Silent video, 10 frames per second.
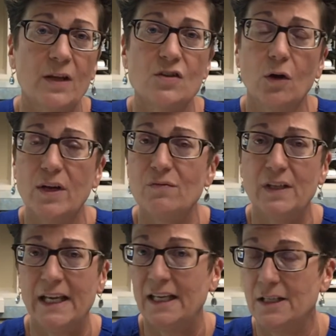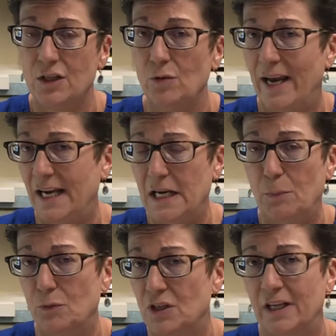So even getting to
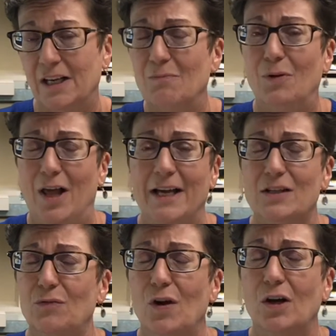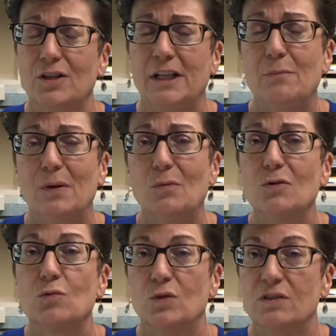80% compliance for our team
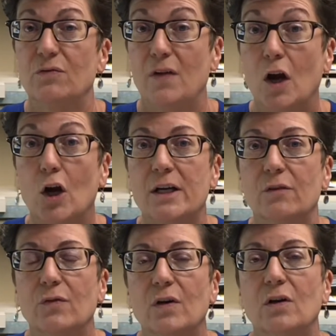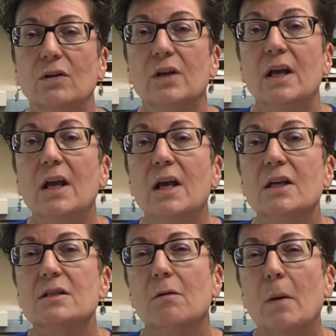members was very difficult.
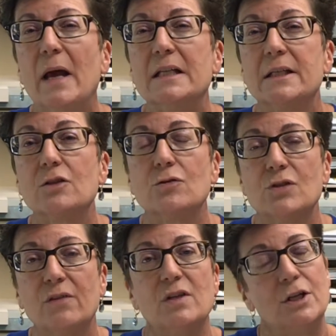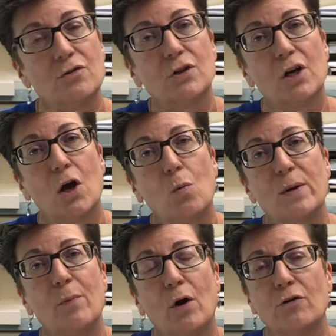So about 6 or 7 years ago, we
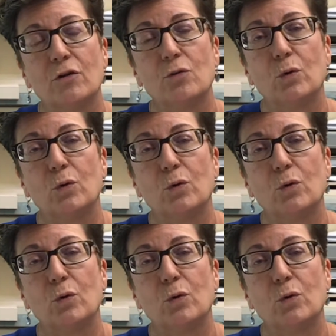partnered